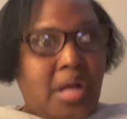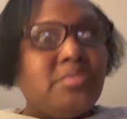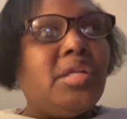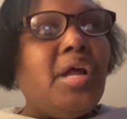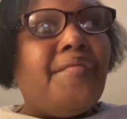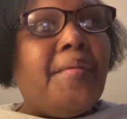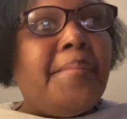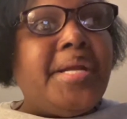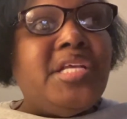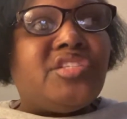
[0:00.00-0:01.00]
The love of
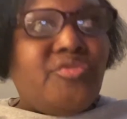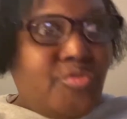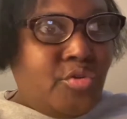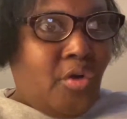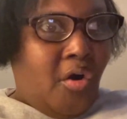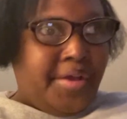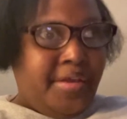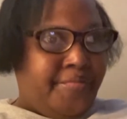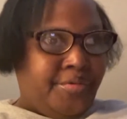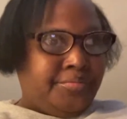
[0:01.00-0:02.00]
money is the root of all
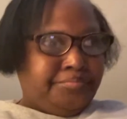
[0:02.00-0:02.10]
evil.